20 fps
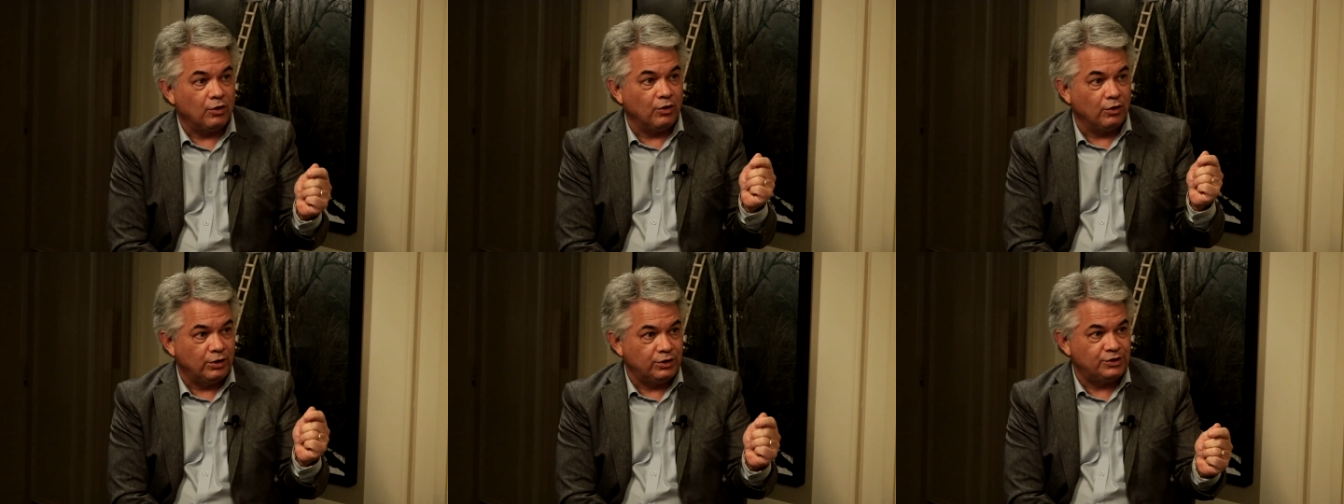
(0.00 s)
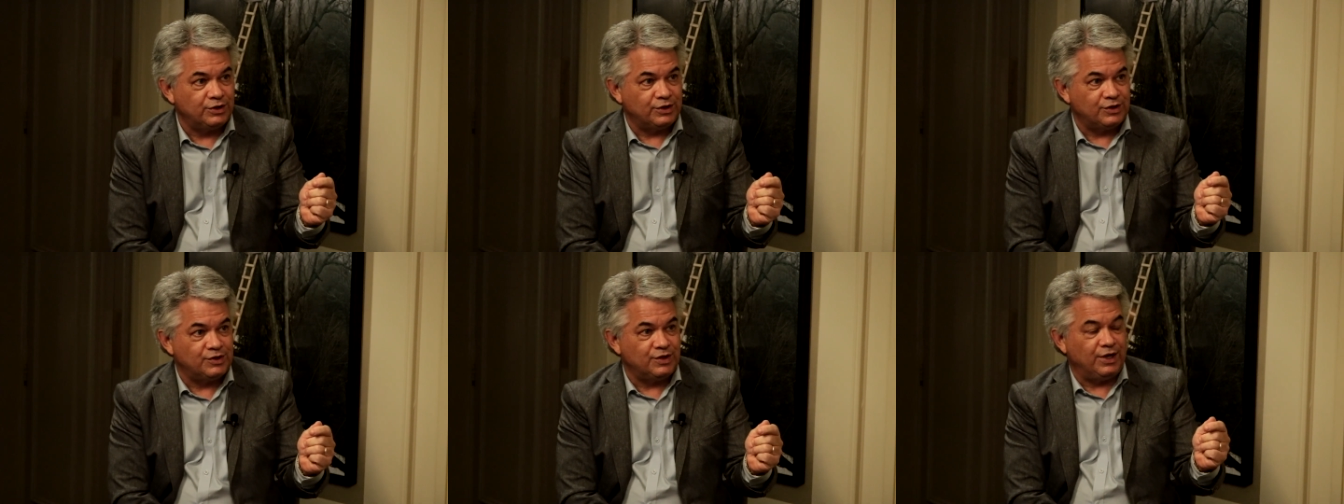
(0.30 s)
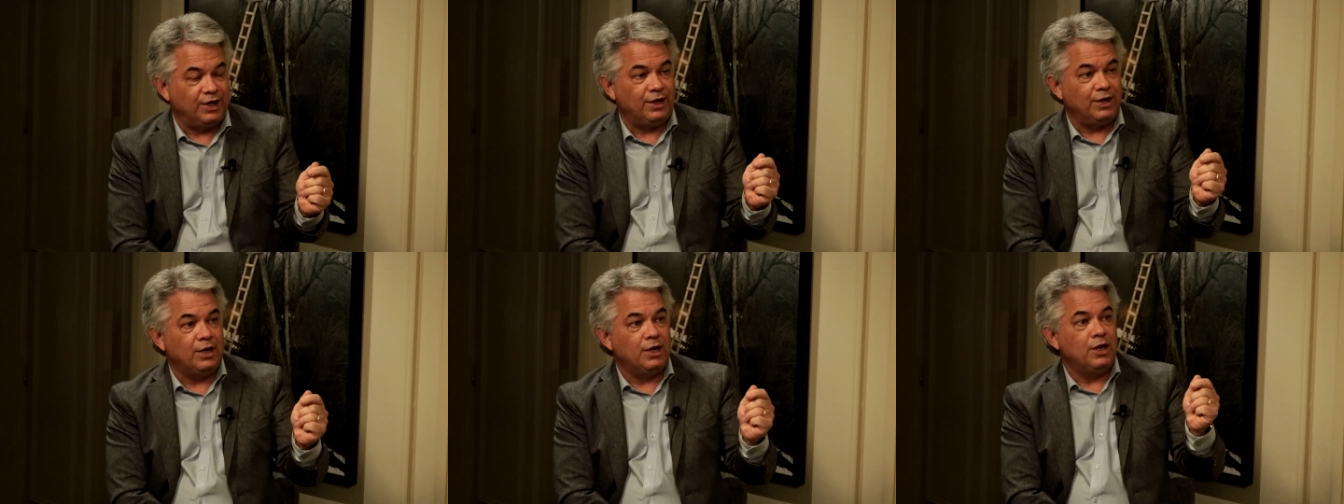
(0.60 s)

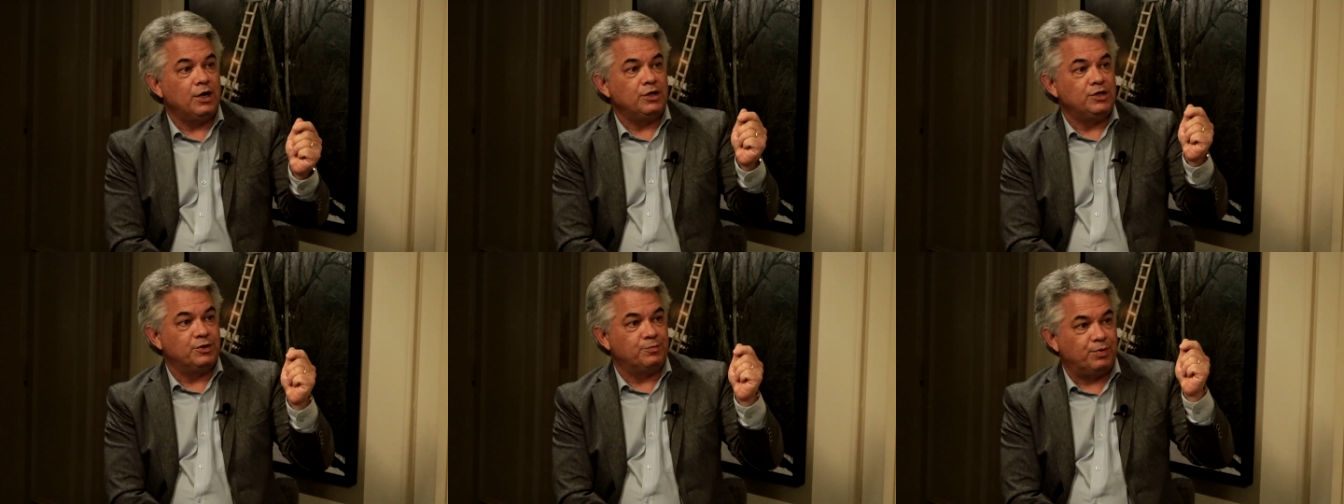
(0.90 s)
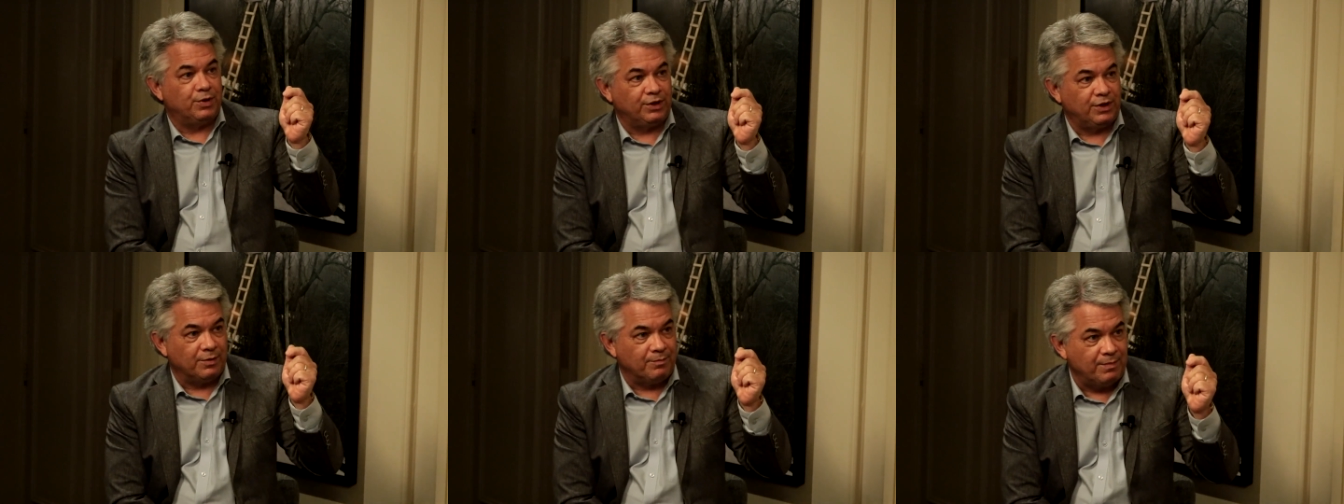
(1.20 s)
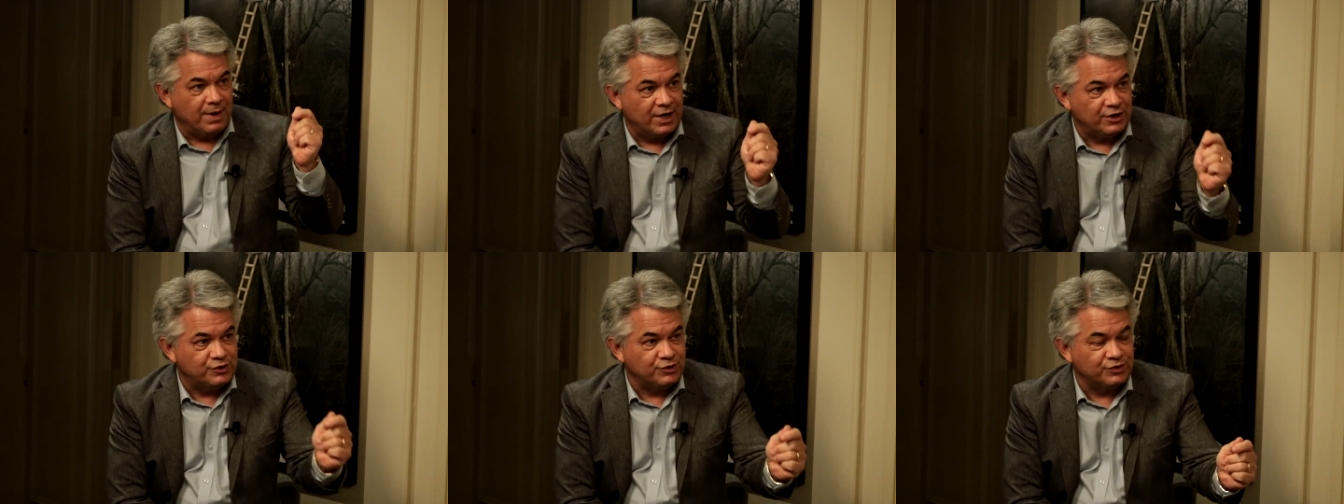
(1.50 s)
urgency to put the
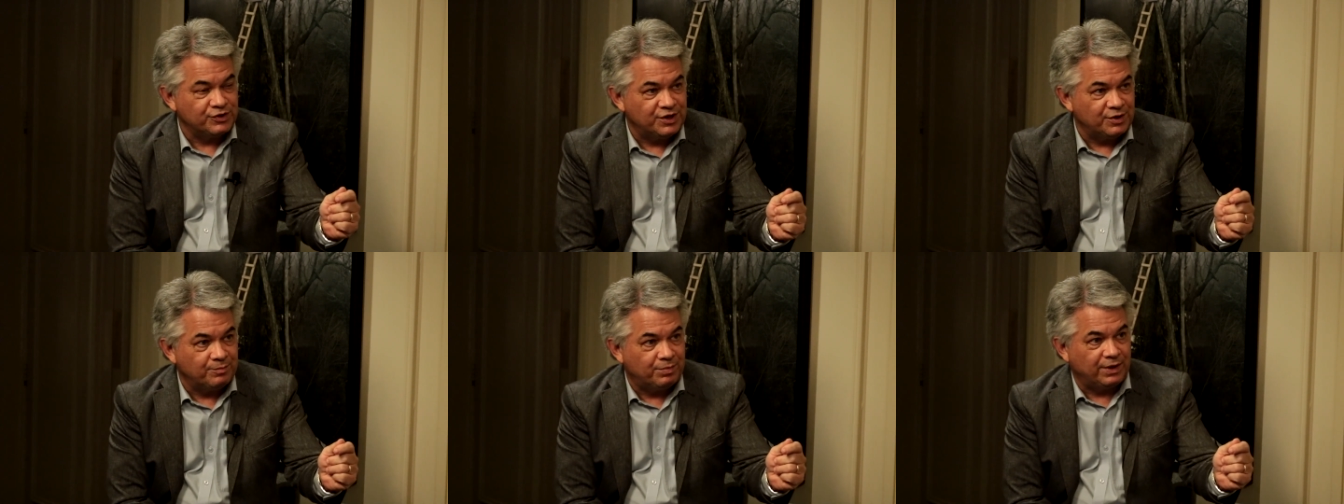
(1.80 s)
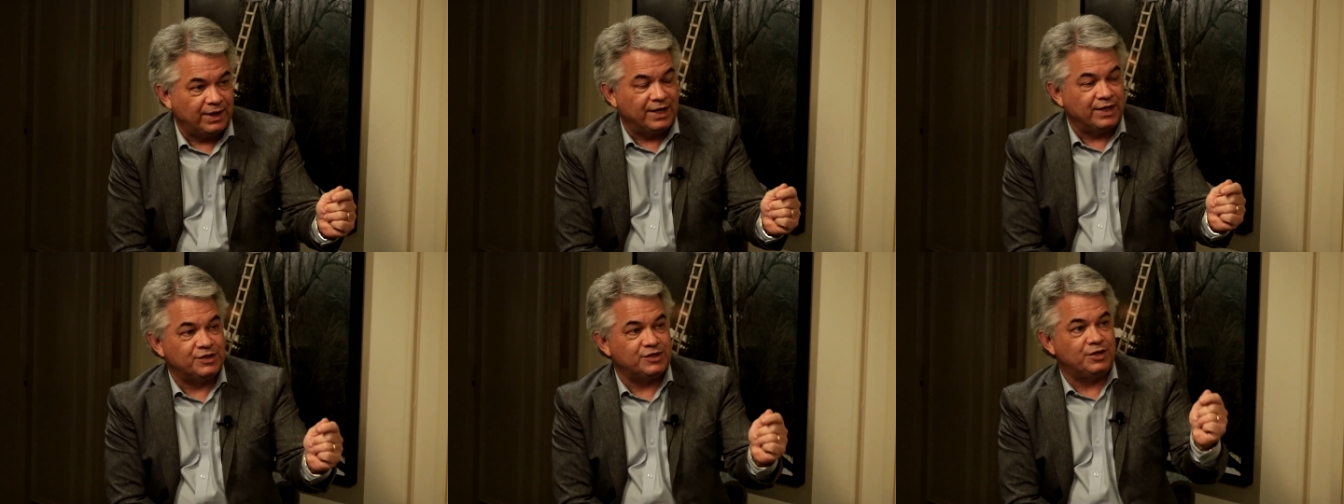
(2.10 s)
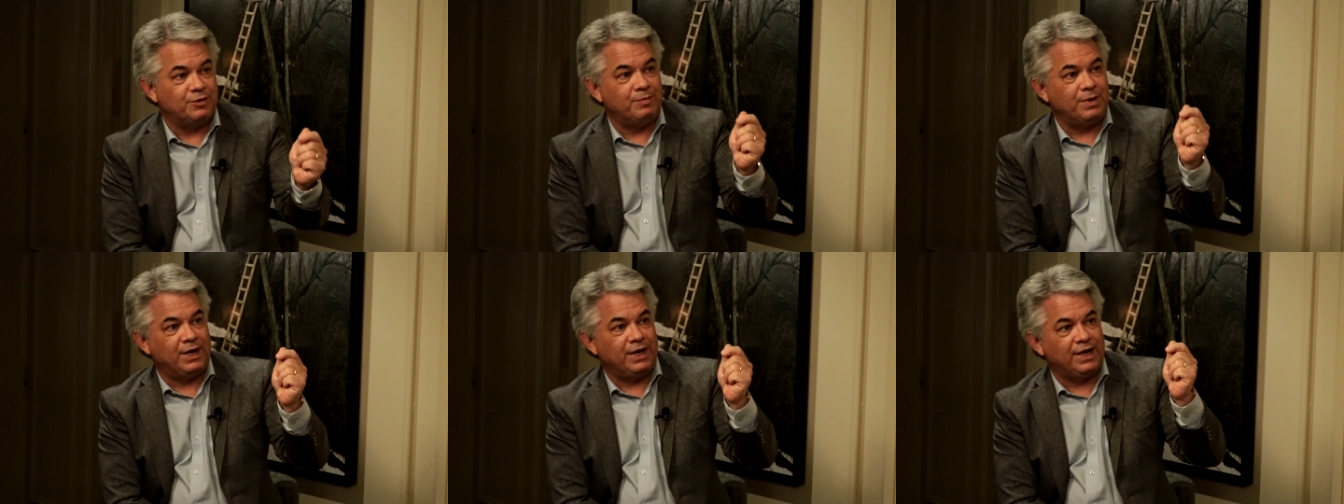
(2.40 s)
measures in place
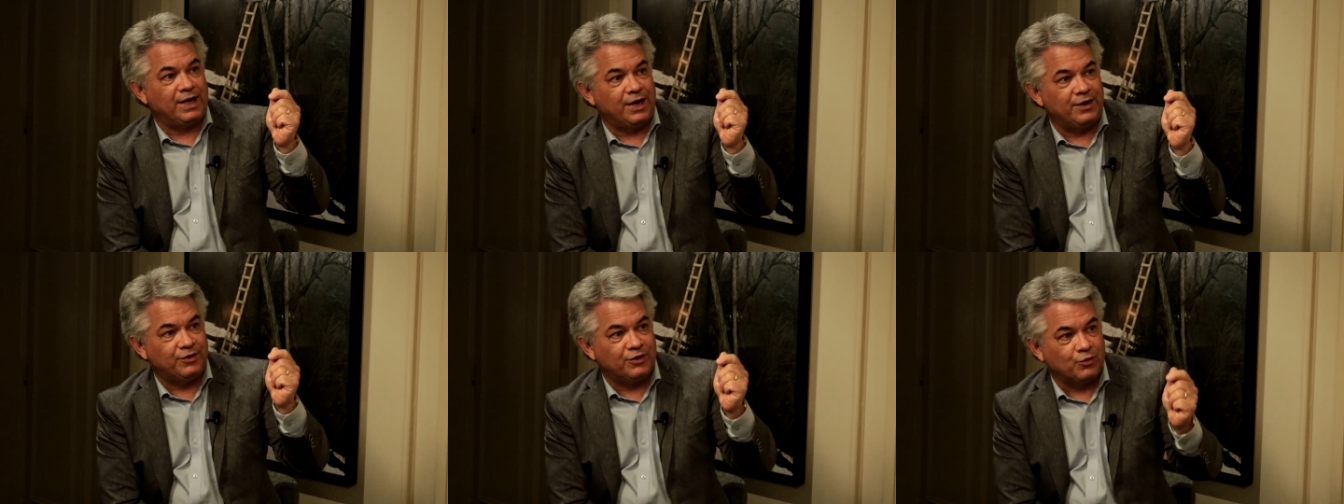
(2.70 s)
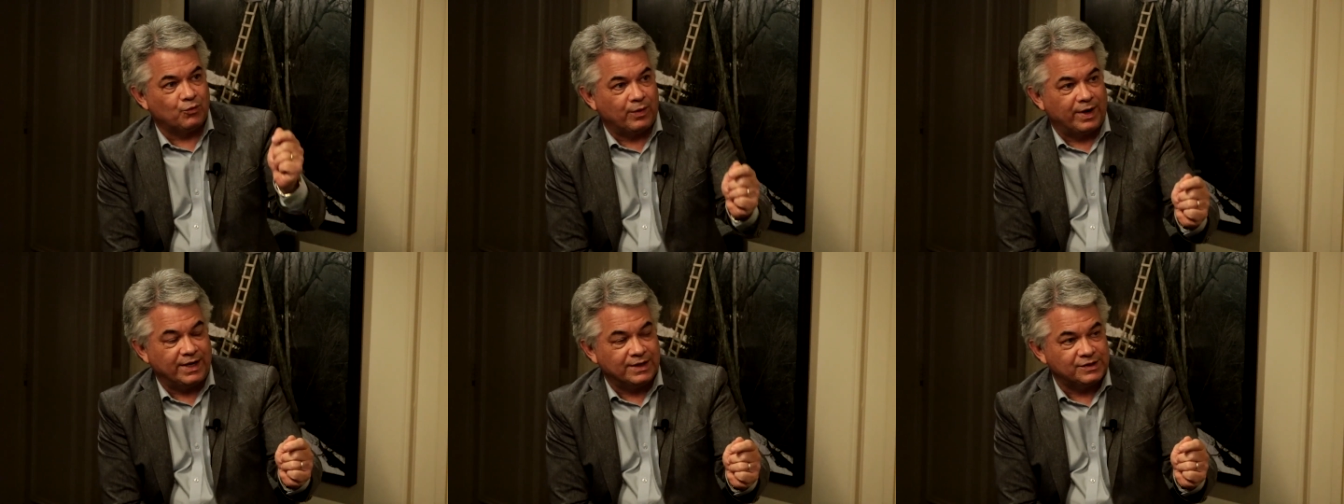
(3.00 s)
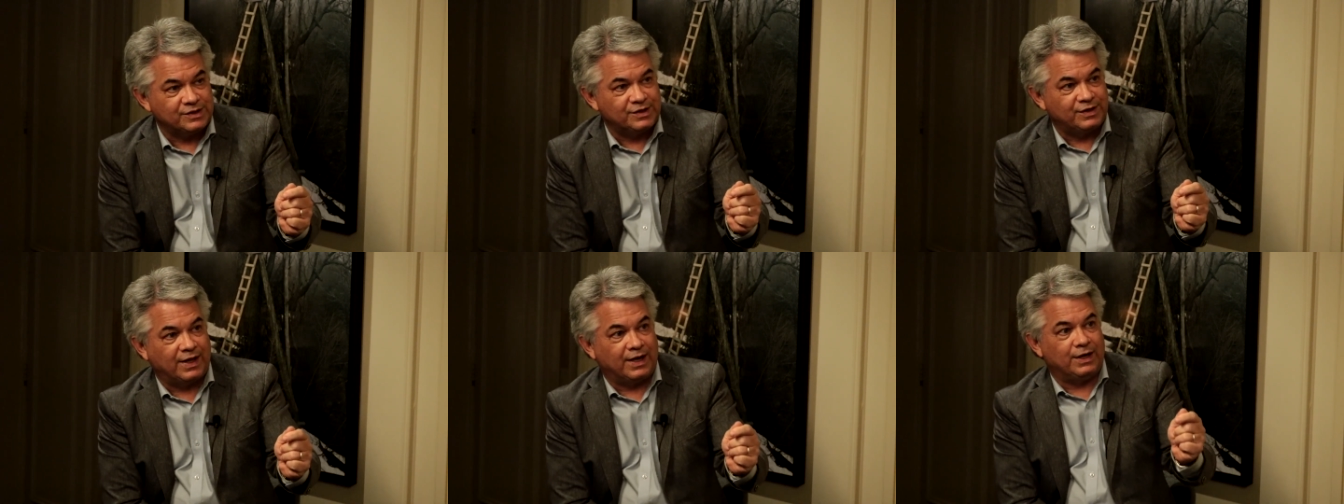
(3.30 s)
to mitigate the
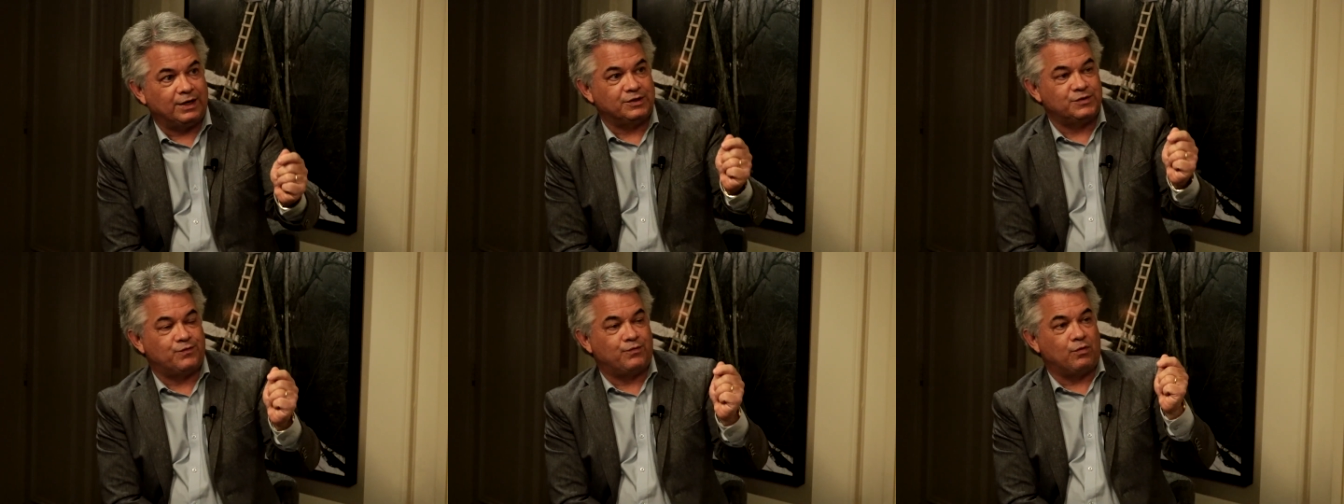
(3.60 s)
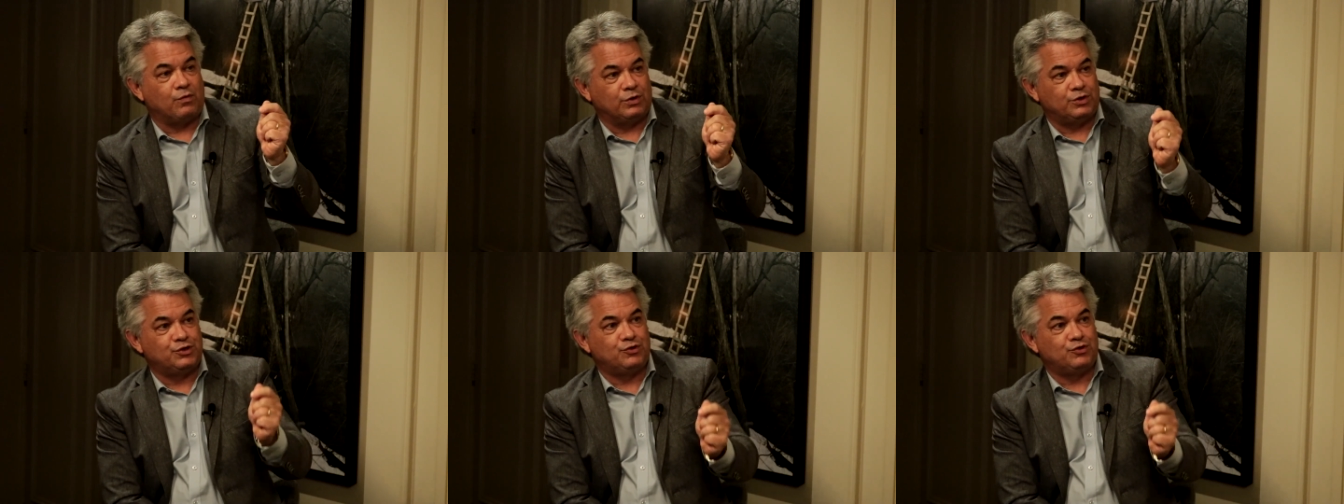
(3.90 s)
risk that is for